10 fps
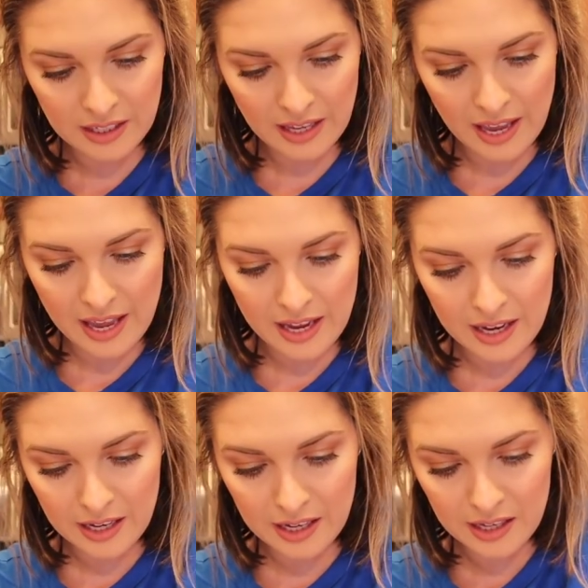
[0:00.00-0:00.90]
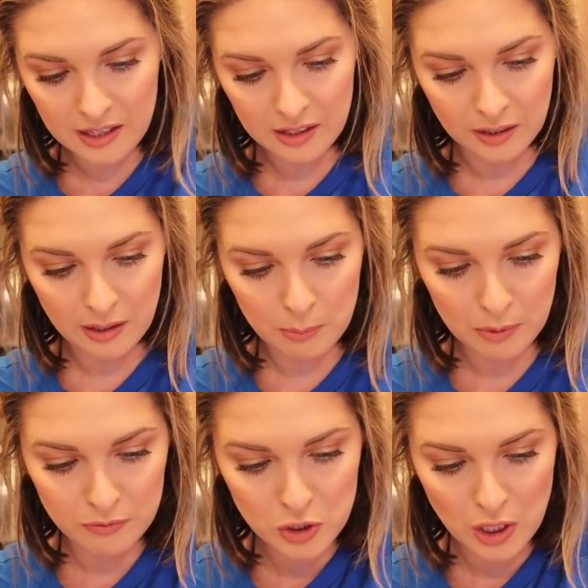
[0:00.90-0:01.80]
like a lump
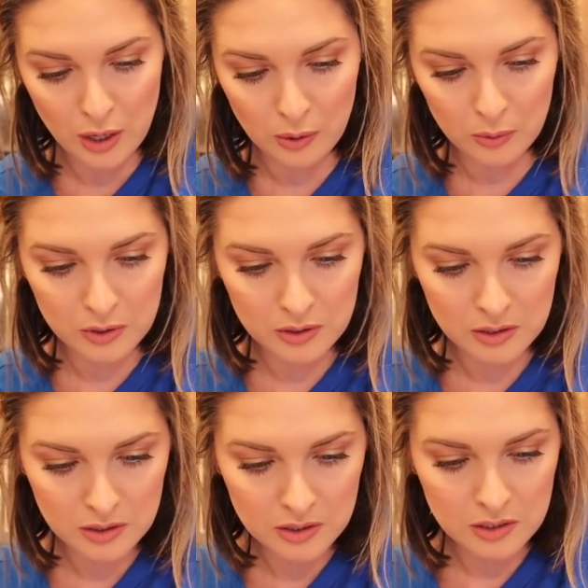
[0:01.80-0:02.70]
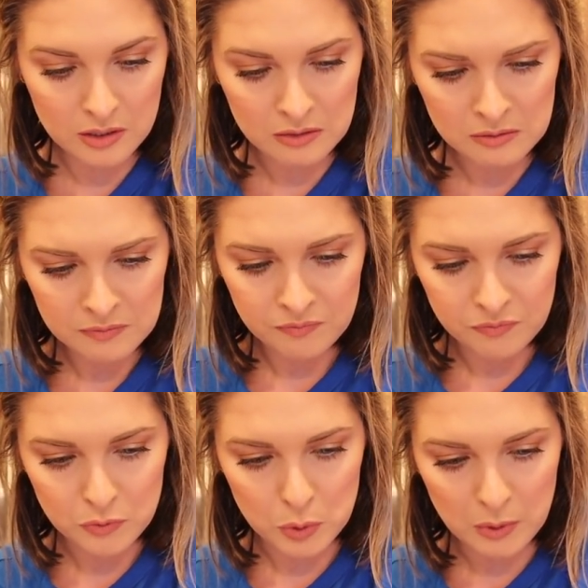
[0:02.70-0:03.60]
of dough.
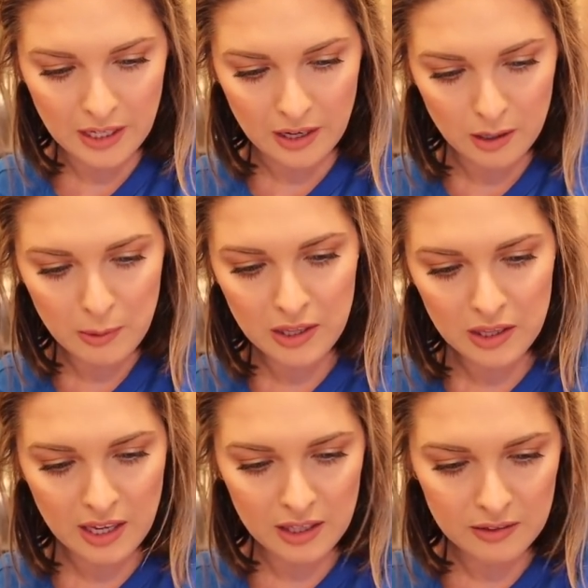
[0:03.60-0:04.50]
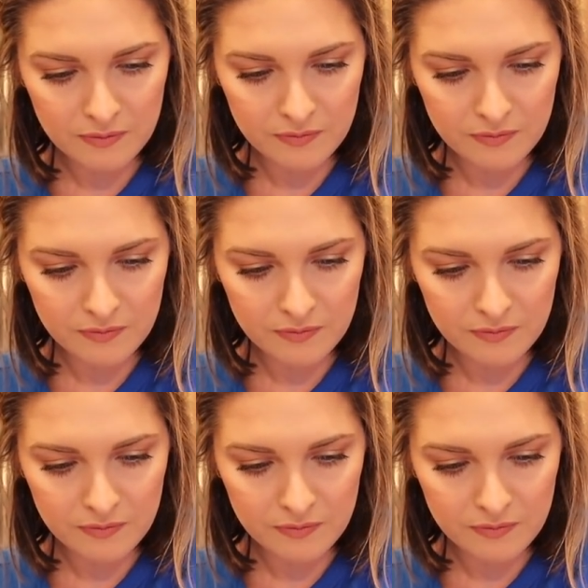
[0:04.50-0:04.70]
Do we care about that?